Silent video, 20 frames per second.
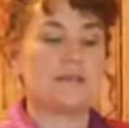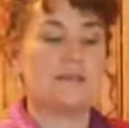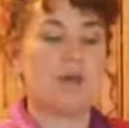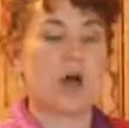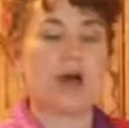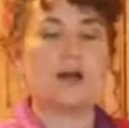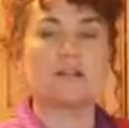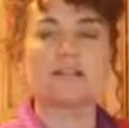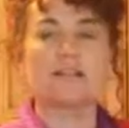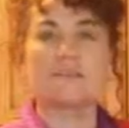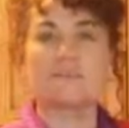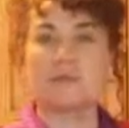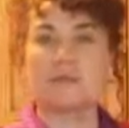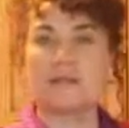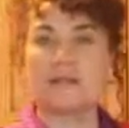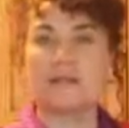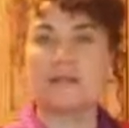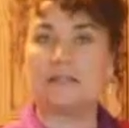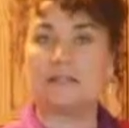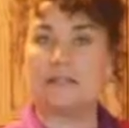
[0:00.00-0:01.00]
called
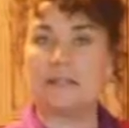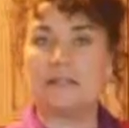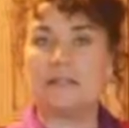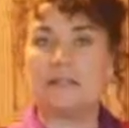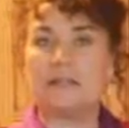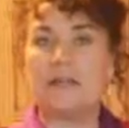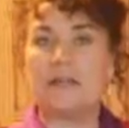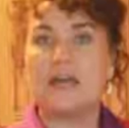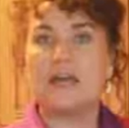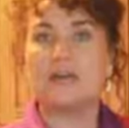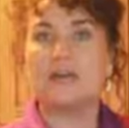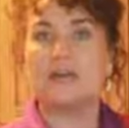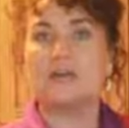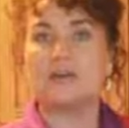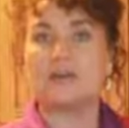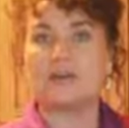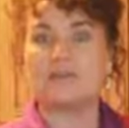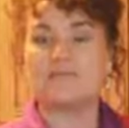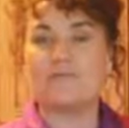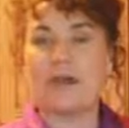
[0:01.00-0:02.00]
Spring Clean. You
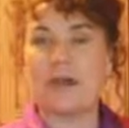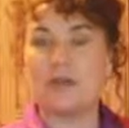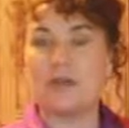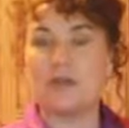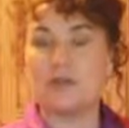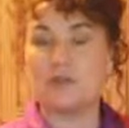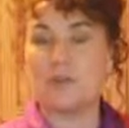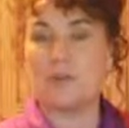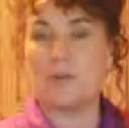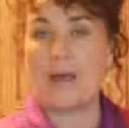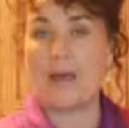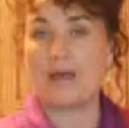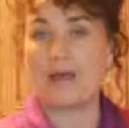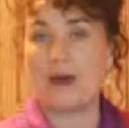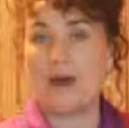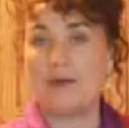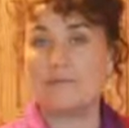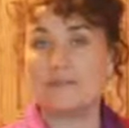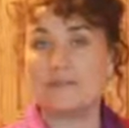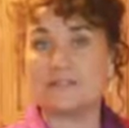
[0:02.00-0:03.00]
can find it in your back
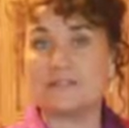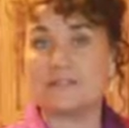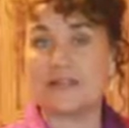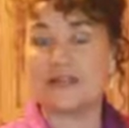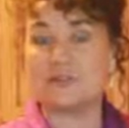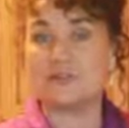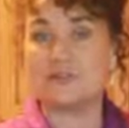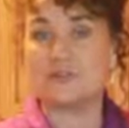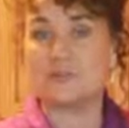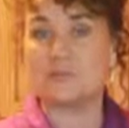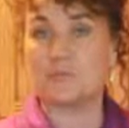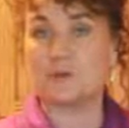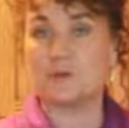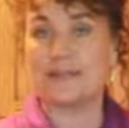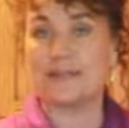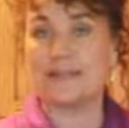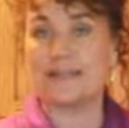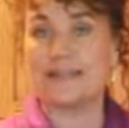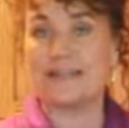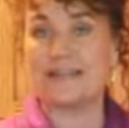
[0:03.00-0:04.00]
office under
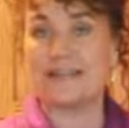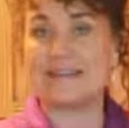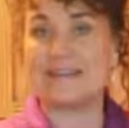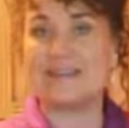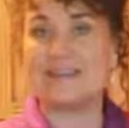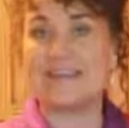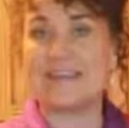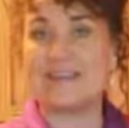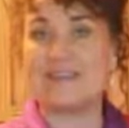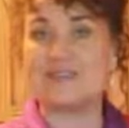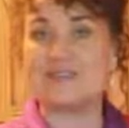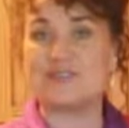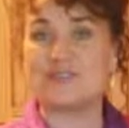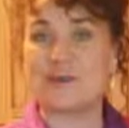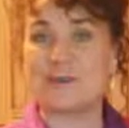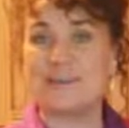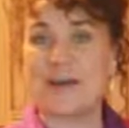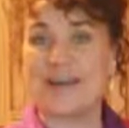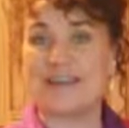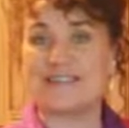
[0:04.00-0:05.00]
Spring Clean. Thank you
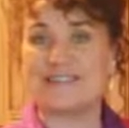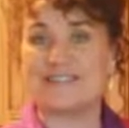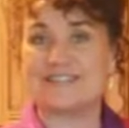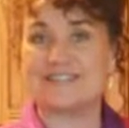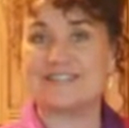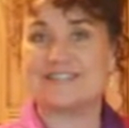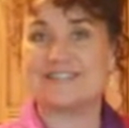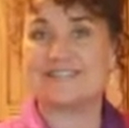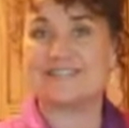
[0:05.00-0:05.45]
so much.